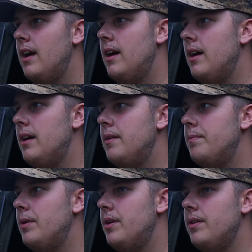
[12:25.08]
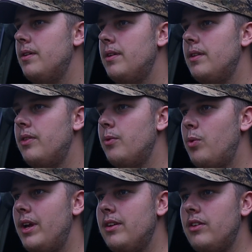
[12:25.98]
but the
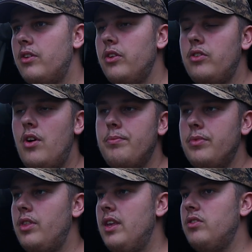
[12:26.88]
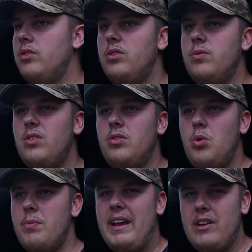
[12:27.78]
wind, because this
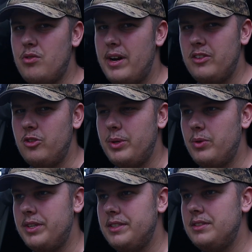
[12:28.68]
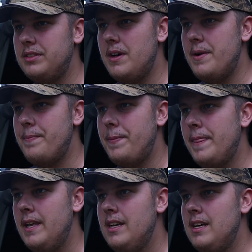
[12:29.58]
swim ain't great, to be honest.
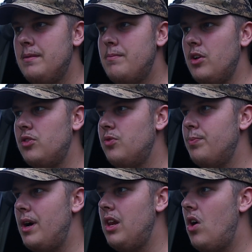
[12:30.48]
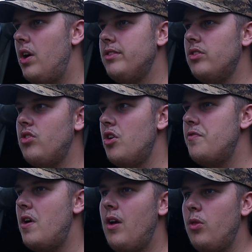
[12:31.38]
My lines are so
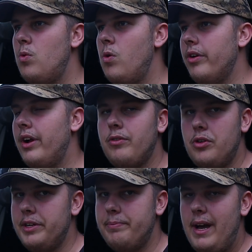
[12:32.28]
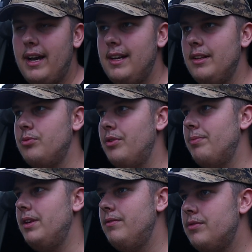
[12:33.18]
far out the water and I haven't got any back leads with
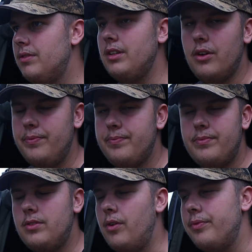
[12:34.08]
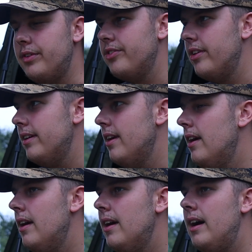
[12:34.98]
me, you know, obviously,
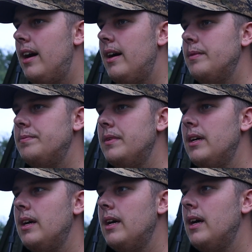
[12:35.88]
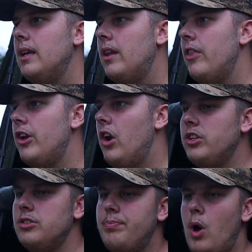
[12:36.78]
and the
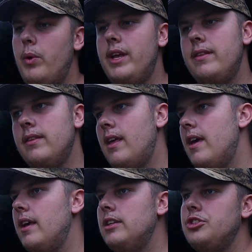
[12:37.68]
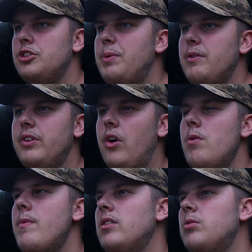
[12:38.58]
lines are bowing. It's just a bit of a
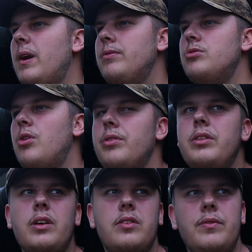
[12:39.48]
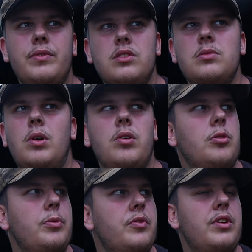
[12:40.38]
nightmare, so I'm gonna have to try and think of something
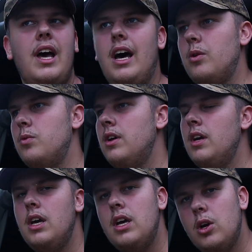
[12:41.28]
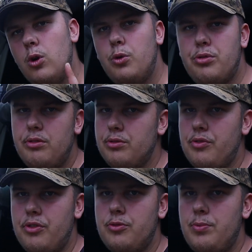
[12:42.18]
tomorrow. But for now, all 3 rods
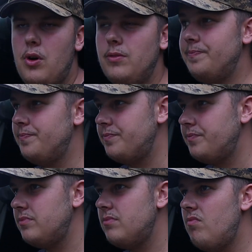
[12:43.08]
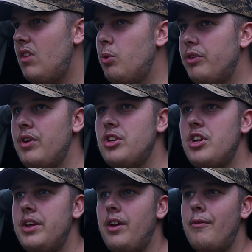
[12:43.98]
are on the spot. We're
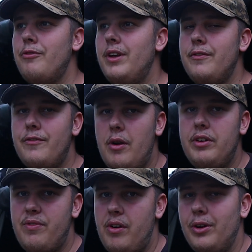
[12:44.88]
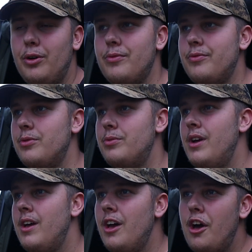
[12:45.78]
fishing. I'm feeling very hopeful.
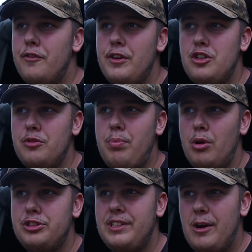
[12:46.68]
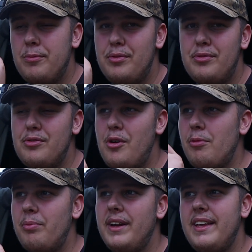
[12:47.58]
A fish is boshed out
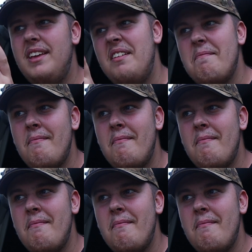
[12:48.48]
probably